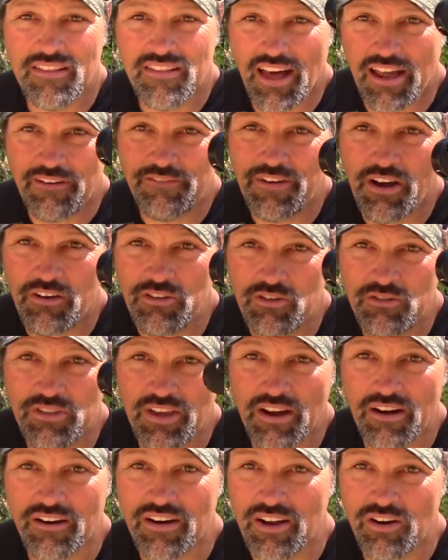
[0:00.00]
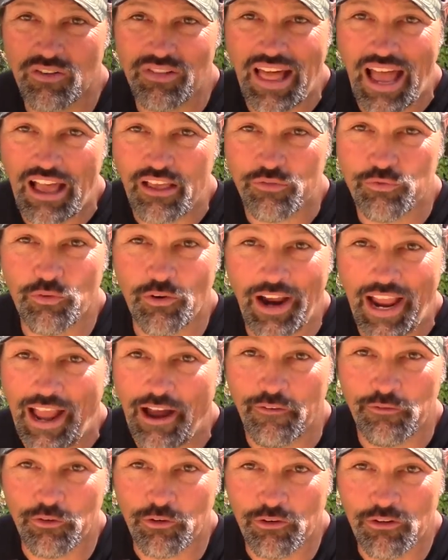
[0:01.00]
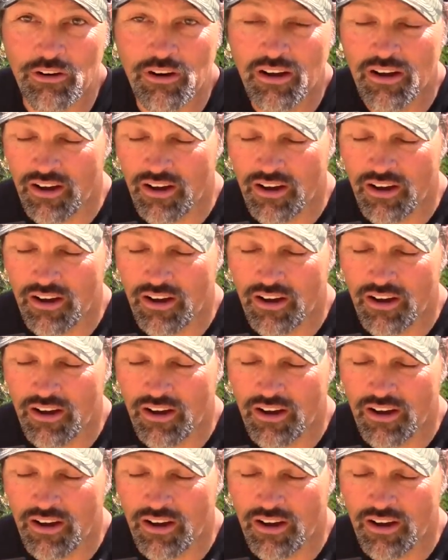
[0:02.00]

A lot of value there. It'll last forever.